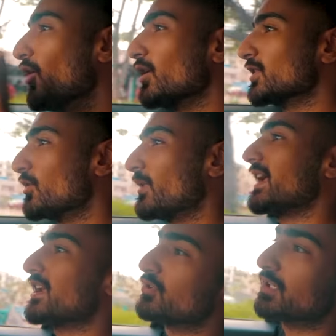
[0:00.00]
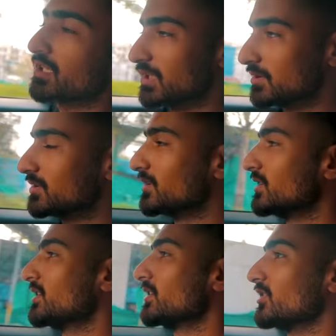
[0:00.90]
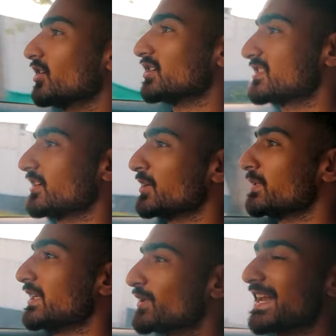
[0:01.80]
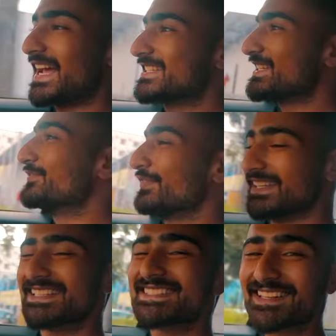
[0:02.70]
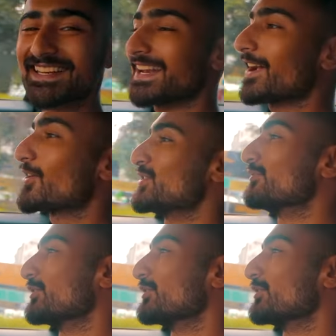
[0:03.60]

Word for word: all the way and you turn your steering wheel, you can actually feel the steering rack on your